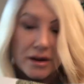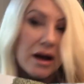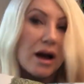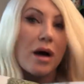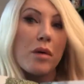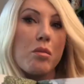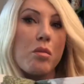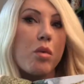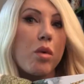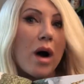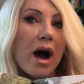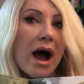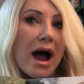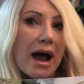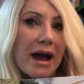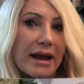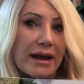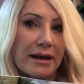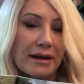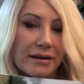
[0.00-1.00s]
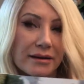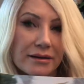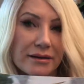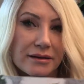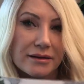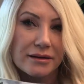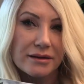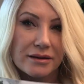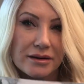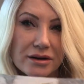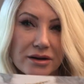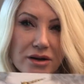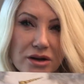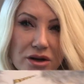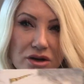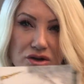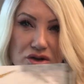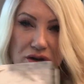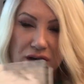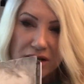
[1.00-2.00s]
And why?
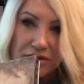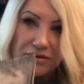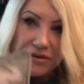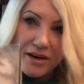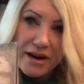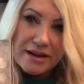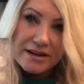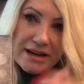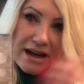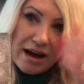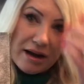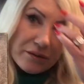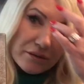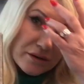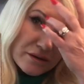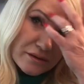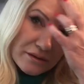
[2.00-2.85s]
Try and find out.